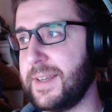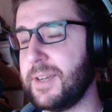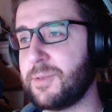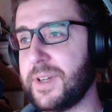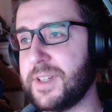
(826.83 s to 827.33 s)

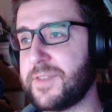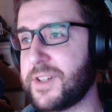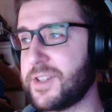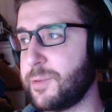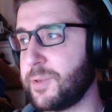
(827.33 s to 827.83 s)
run this
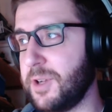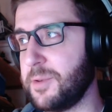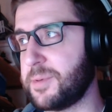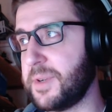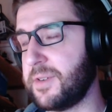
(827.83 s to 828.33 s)
function, it will
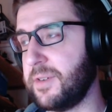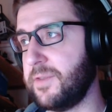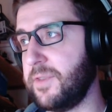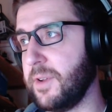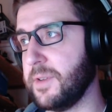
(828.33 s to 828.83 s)
always return
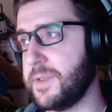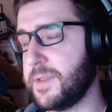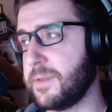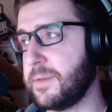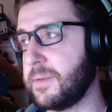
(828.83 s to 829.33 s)

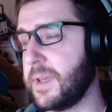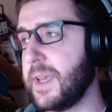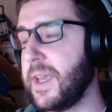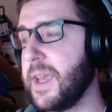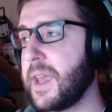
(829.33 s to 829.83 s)
false.
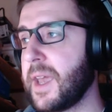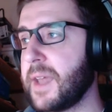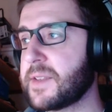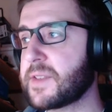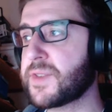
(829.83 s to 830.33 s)

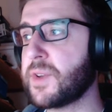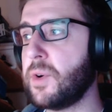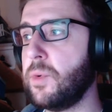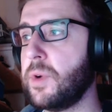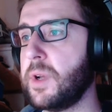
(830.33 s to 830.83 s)
And
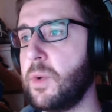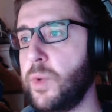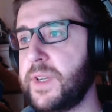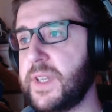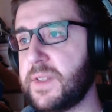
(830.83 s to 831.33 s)
so
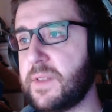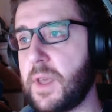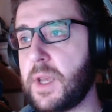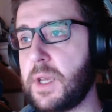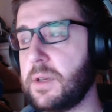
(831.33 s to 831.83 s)
with this
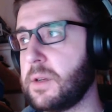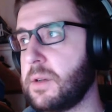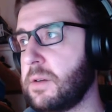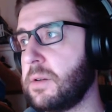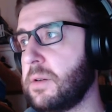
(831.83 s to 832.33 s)
thing,
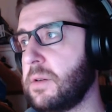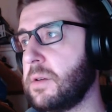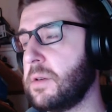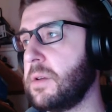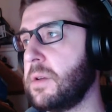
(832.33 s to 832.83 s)

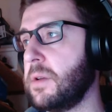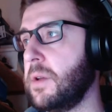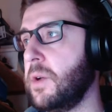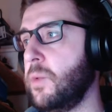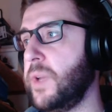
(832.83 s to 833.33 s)

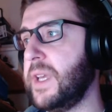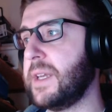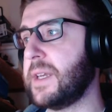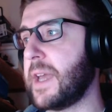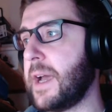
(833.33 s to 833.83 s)
we
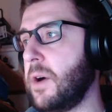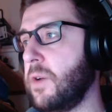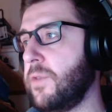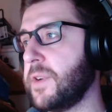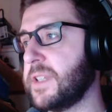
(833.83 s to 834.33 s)
can
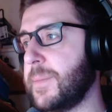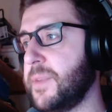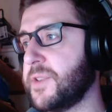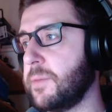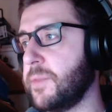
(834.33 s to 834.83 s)
now, for
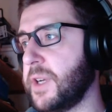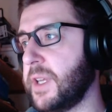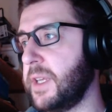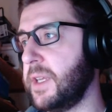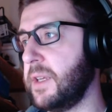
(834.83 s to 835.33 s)
example, somewhere
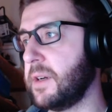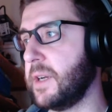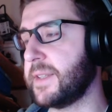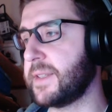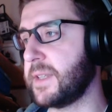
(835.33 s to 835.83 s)
here,
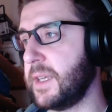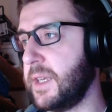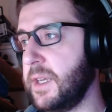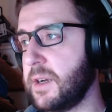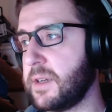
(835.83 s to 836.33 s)
let's say
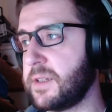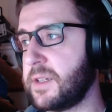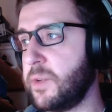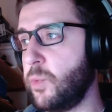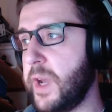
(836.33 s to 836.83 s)
here,
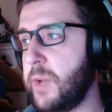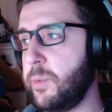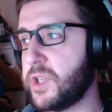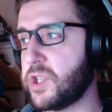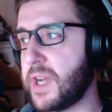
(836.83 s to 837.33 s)
the way
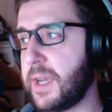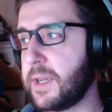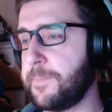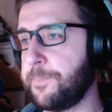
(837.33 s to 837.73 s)
we check